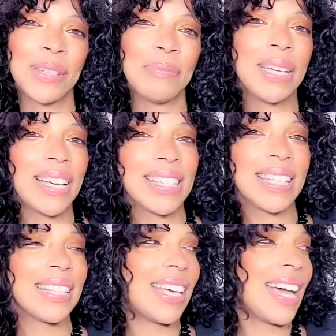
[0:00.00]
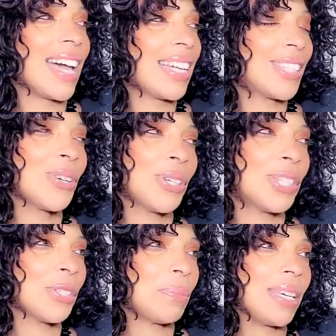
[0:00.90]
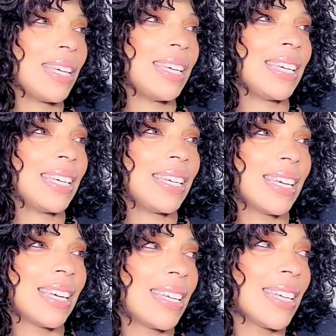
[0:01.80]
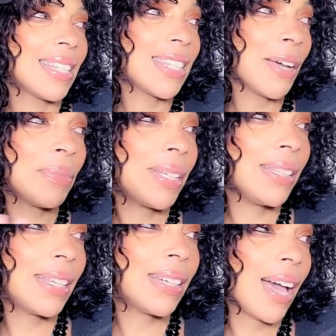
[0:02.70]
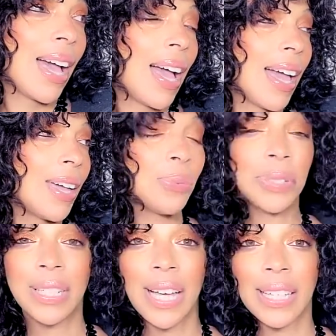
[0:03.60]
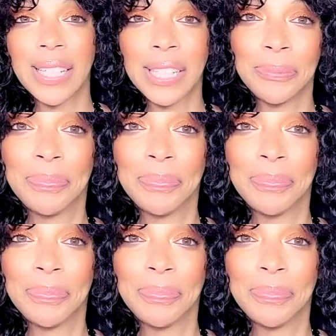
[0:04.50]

and because of that, it's going to be something that I would not get.